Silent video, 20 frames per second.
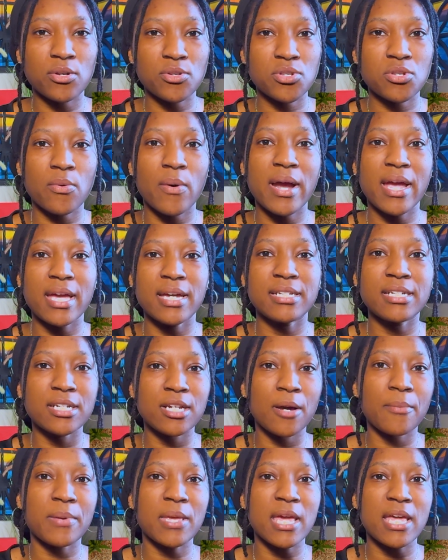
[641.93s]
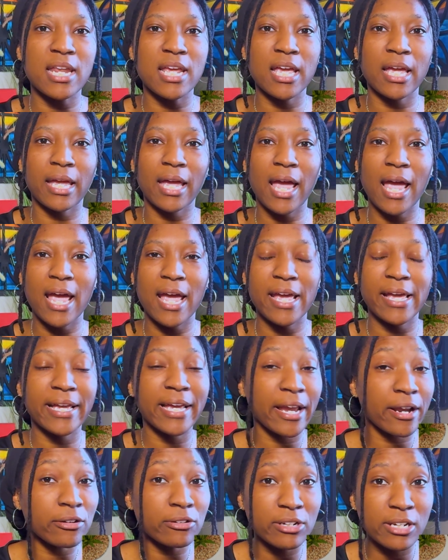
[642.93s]
So I ended up getting a
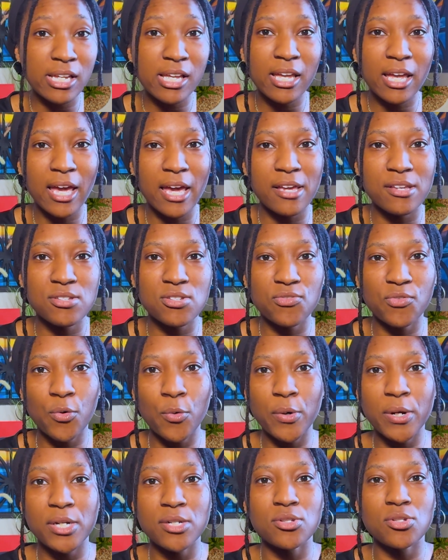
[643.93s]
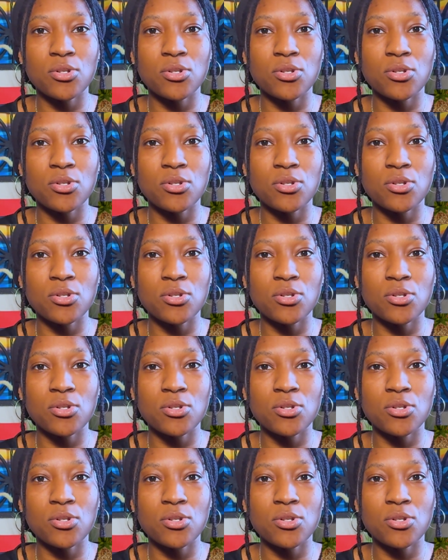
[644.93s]
carrying case for it,